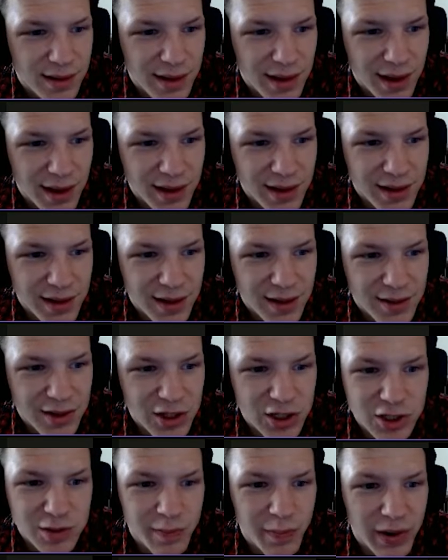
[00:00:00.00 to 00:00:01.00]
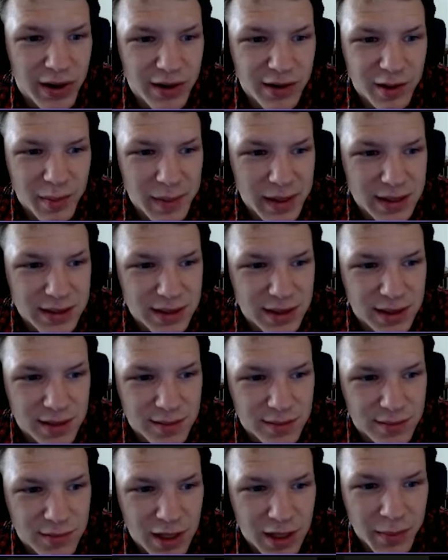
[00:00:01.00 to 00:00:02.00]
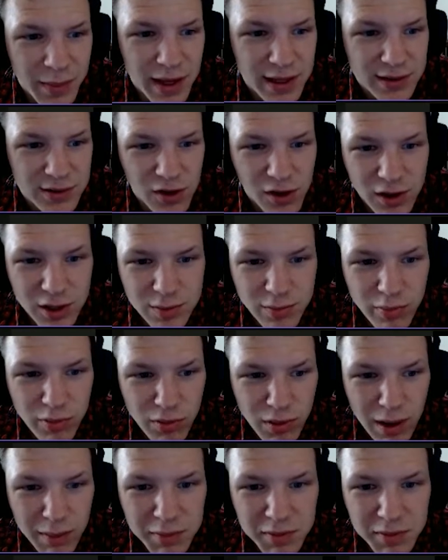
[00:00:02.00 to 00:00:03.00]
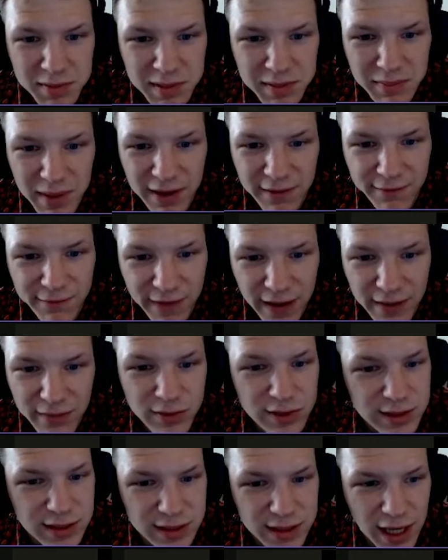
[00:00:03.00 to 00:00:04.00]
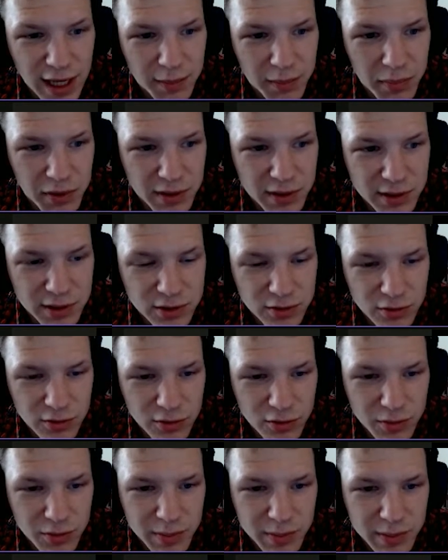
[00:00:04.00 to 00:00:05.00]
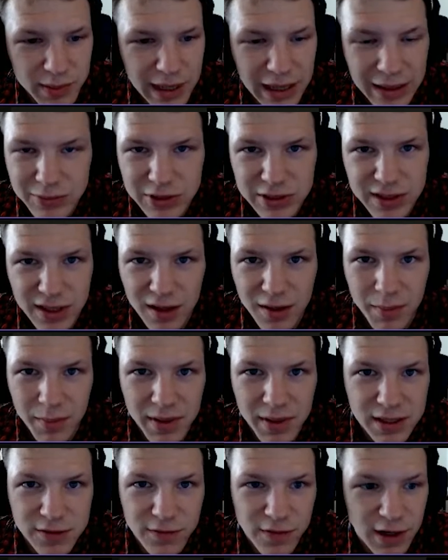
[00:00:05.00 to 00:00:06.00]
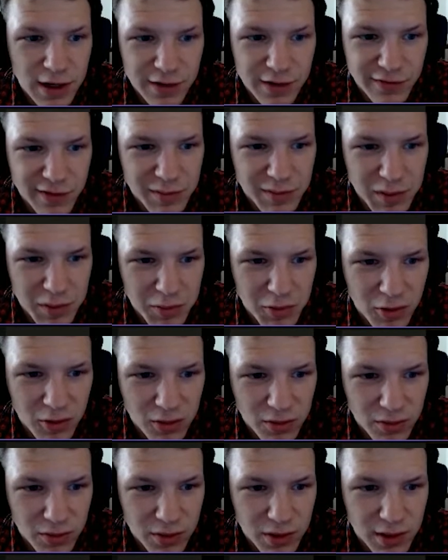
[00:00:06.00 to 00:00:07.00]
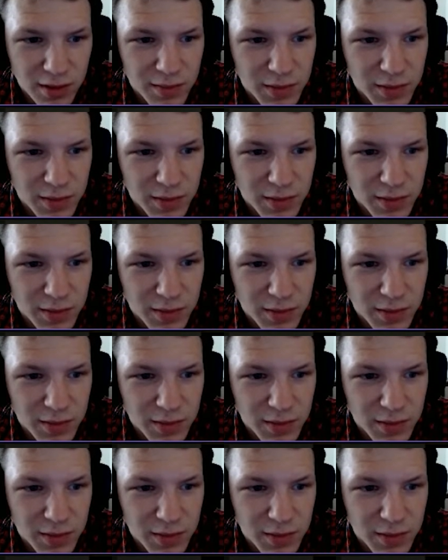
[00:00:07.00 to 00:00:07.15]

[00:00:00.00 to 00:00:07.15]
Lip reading: And they just barely miss it. MSR is probably my favorite sniper in this group. I'm just not the biggest fan of MW3.